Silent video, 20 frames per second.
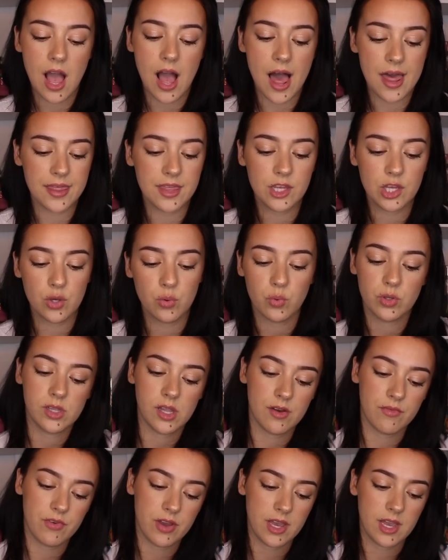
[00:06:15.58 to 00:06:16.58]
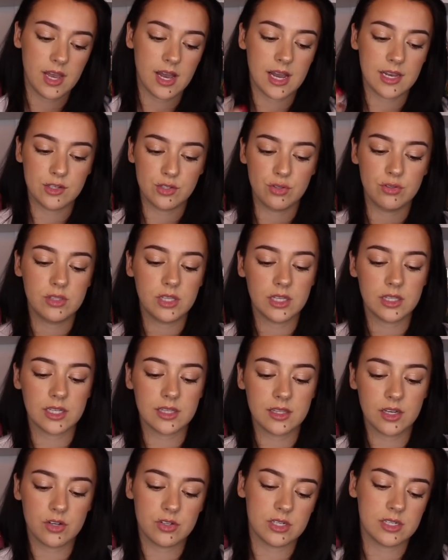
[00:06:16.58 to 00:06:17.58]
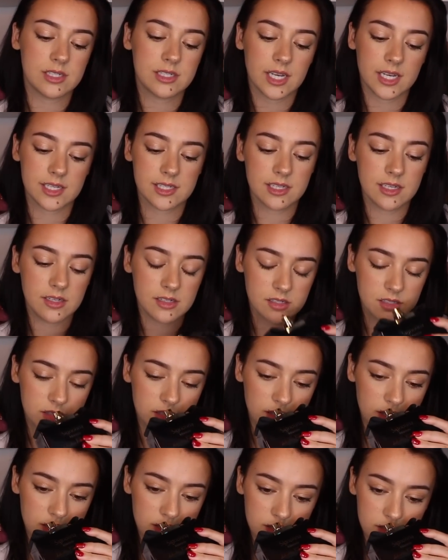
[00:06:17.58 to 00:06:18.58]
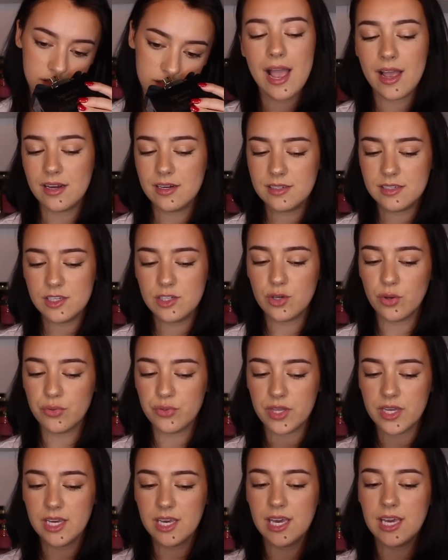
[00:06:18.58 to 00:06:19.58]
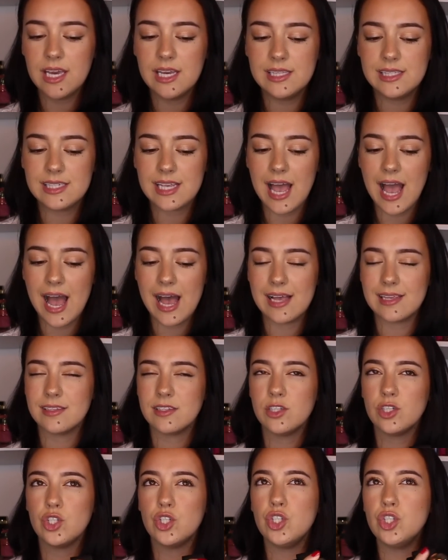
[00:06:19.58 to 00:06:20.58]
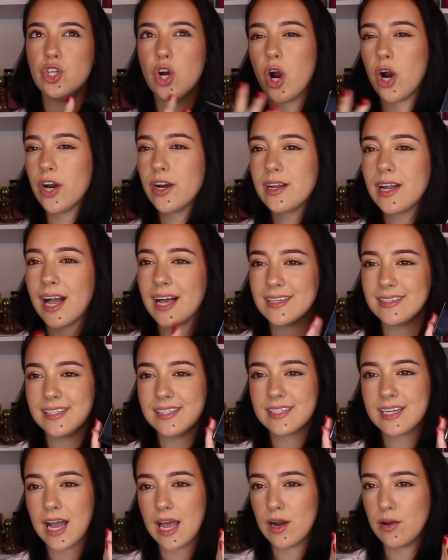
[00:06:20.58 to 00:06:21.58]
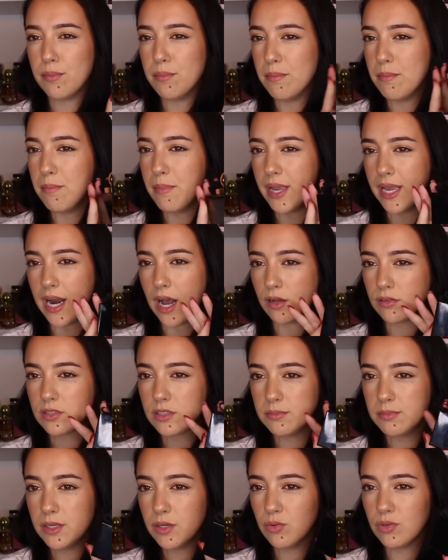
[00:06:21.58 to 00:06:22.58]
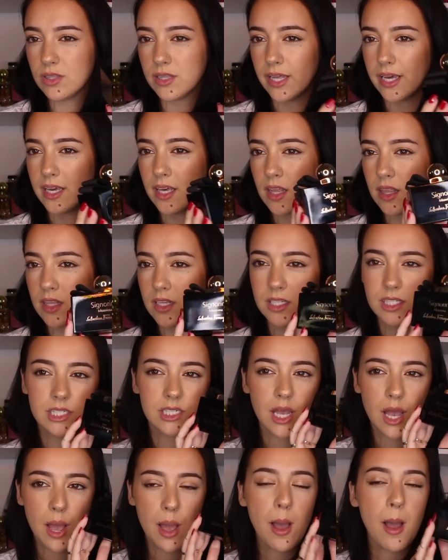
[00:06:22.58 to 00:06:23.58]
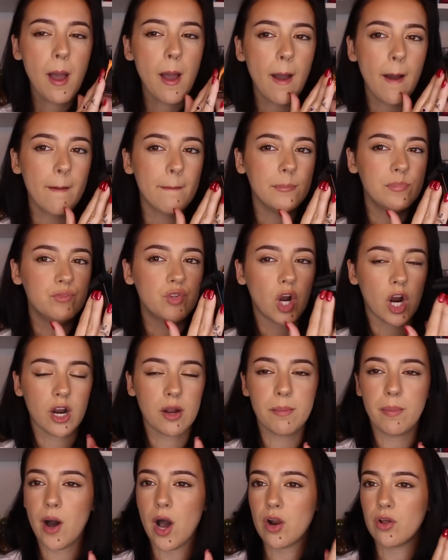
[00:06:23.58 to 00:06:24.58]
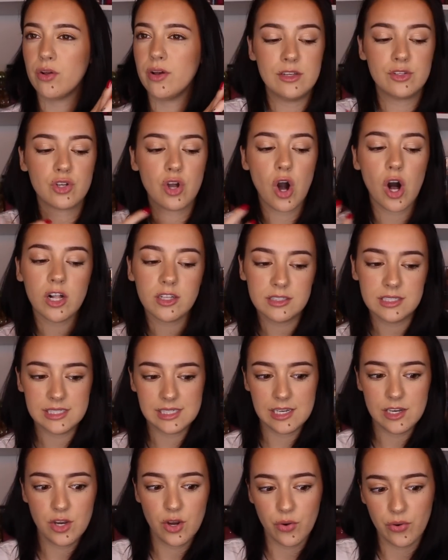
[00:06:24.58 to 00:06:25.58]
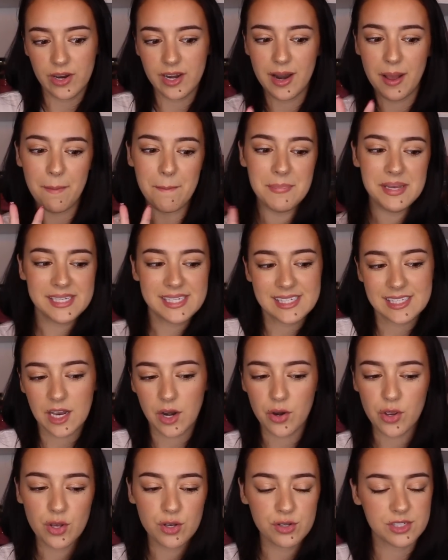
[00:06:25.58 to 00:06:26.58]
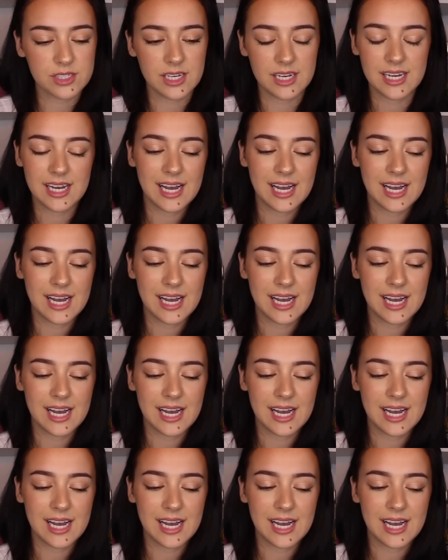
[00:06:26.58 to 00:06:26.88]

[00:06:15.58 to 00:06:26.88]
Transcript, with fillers: I think you will love it I do think that there's a sexiness to this I honestly don't think it's as dark as it's kind of made out to be with like this dark bottle and it's called Signorina Misteriosa.